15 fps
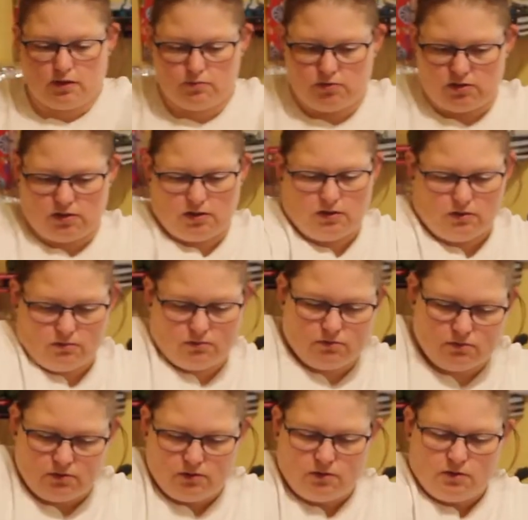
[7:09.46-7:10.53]
I'm just gonna
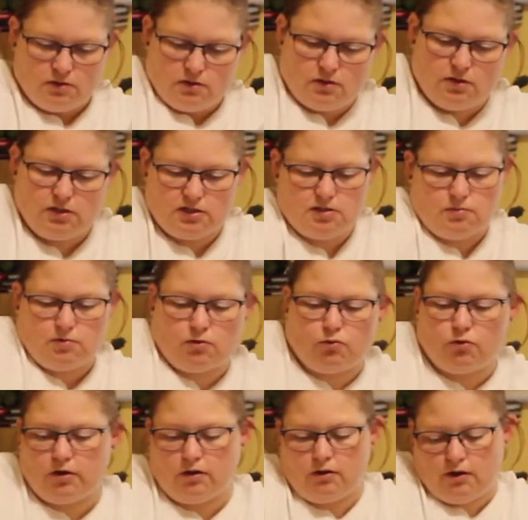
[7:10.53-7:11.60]
get some of the
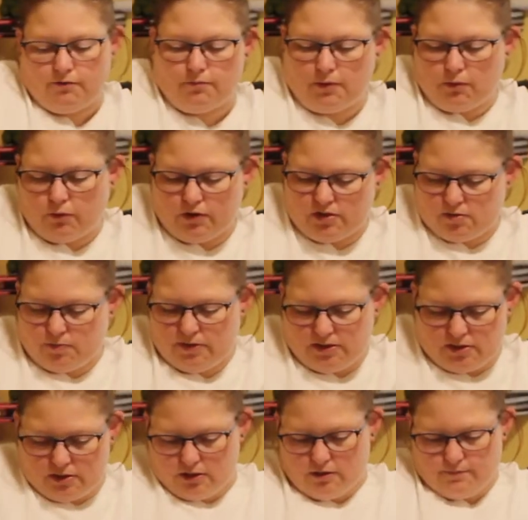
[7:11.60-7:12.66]
oil off my
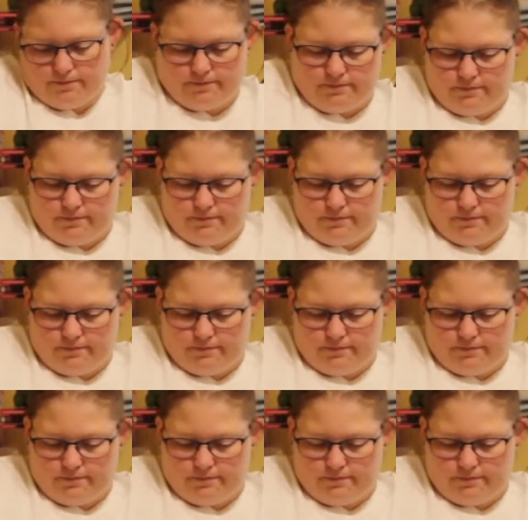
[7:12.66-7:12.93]
workspace here.